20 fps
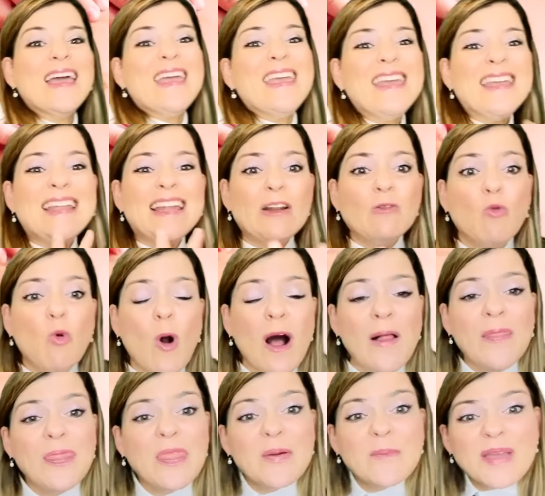He didn't
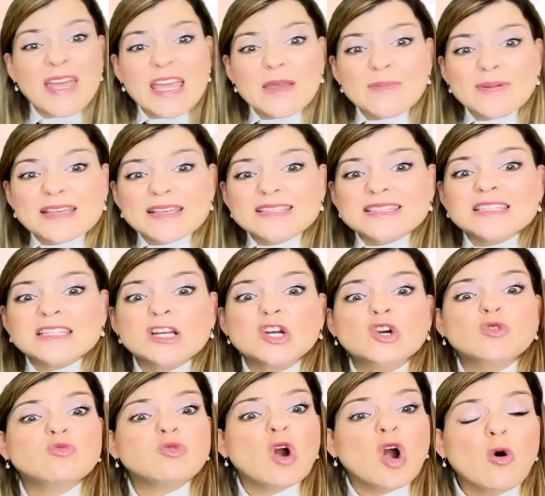want the babies to
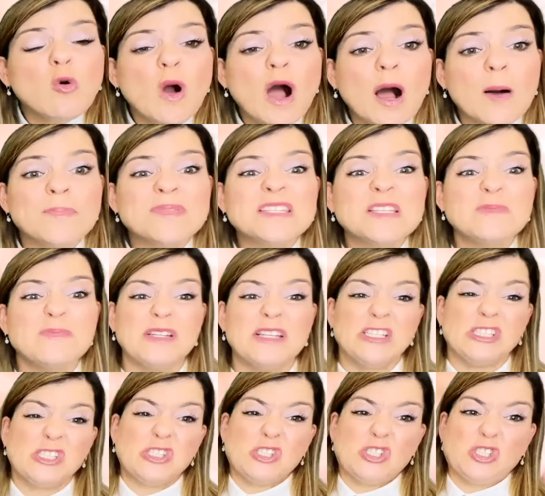grow up to be
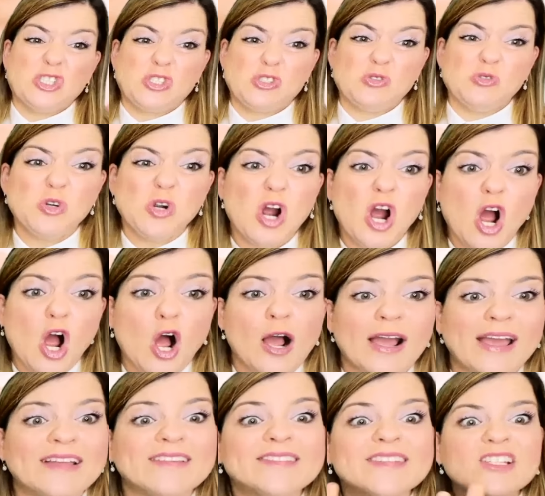
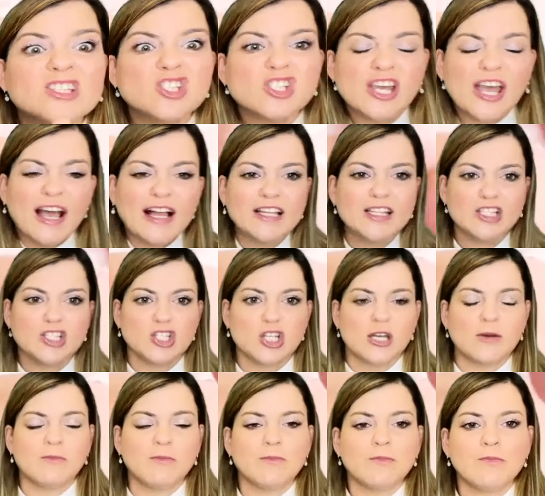strong and to challenge
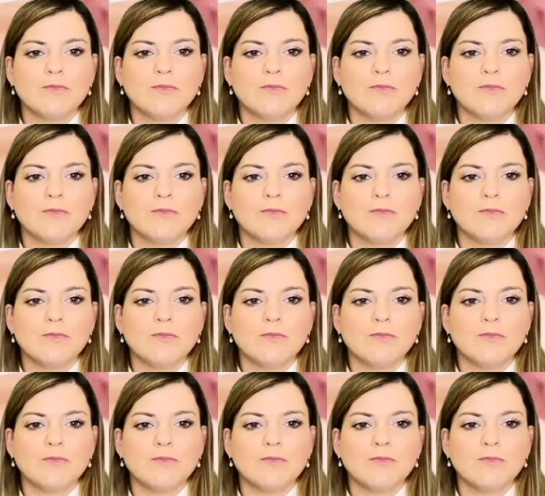him.